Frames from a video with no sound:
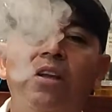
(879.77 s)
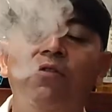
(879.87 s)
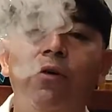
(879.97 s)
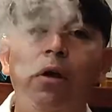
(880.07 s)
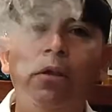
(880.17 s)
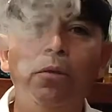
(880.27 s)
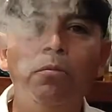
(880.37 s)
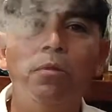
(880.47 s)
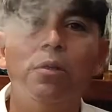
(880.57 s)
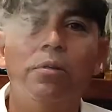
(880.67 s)
the
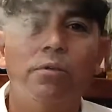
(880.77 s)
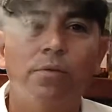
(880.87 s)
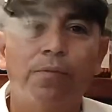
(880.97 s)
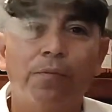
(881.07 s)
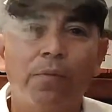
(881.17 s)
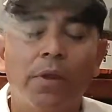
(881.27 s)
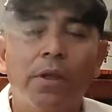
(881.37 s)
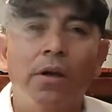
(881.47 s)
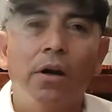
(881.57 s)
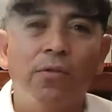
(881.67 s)
volume
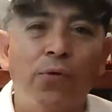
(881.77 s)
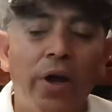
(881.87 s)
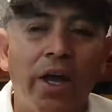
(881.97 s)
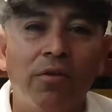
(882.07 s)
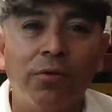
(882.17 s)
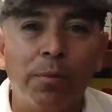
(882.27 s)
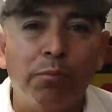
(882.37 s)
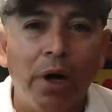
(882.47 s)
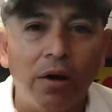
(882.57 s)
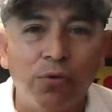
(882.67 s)
of every
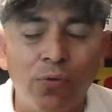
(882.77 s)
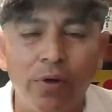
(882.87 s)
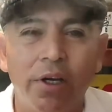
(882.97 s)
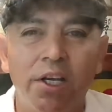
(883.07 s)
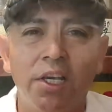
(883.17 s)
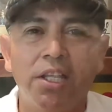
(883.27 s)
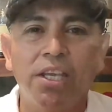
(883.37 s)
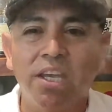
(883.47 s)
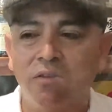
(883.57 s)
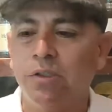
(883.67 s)
puff. It
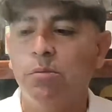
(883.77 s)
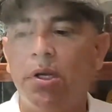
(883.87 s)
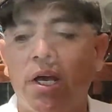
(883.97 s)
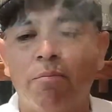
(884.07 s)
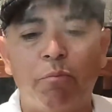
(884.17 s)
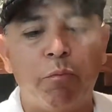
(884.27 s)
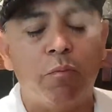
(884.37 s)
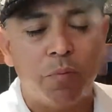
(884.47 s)
gives me a